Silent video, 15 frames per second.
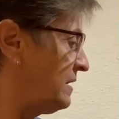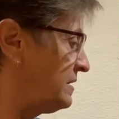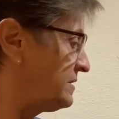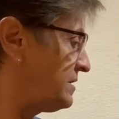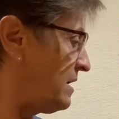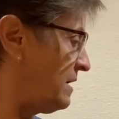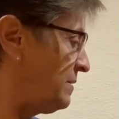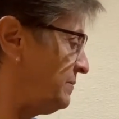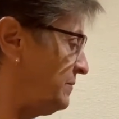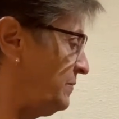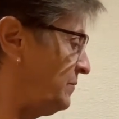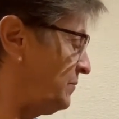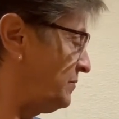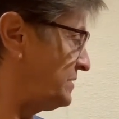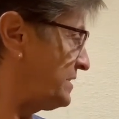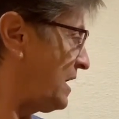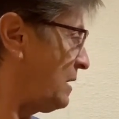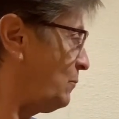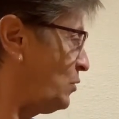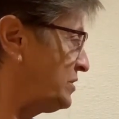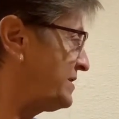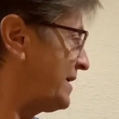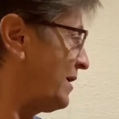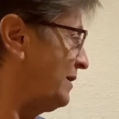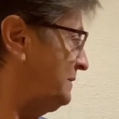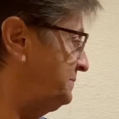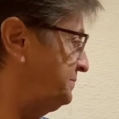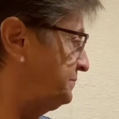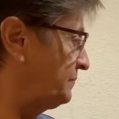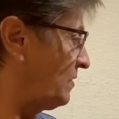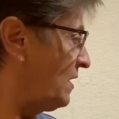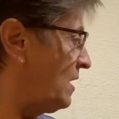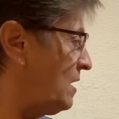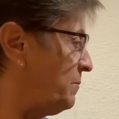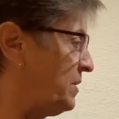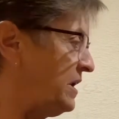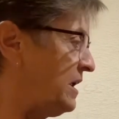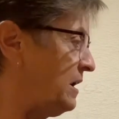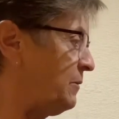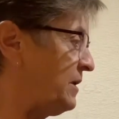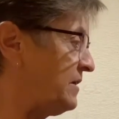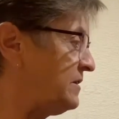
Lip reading: Time will tell. But anyway,